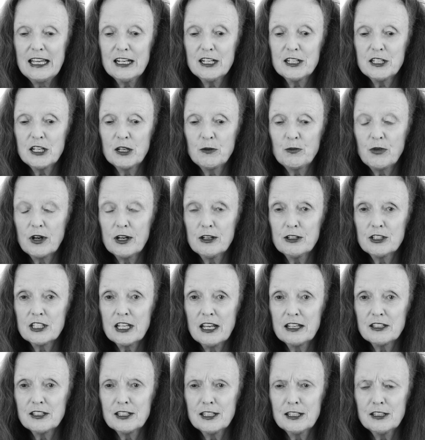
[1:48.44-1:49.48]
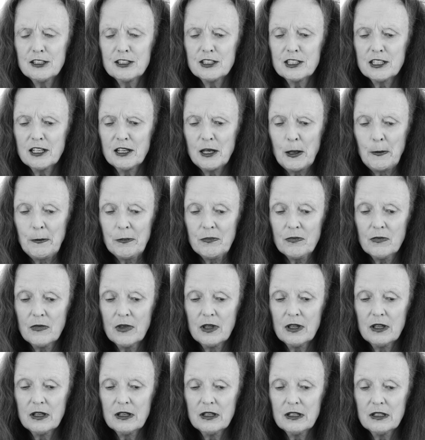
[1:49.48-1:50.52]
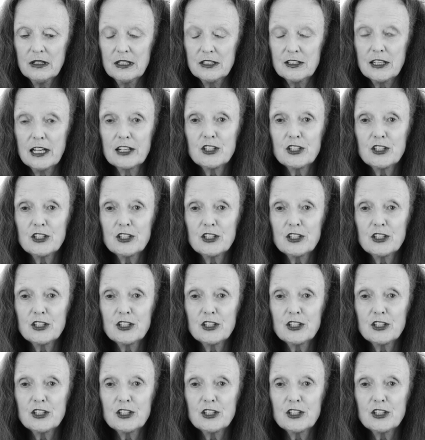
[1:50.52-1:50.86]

editing process is it's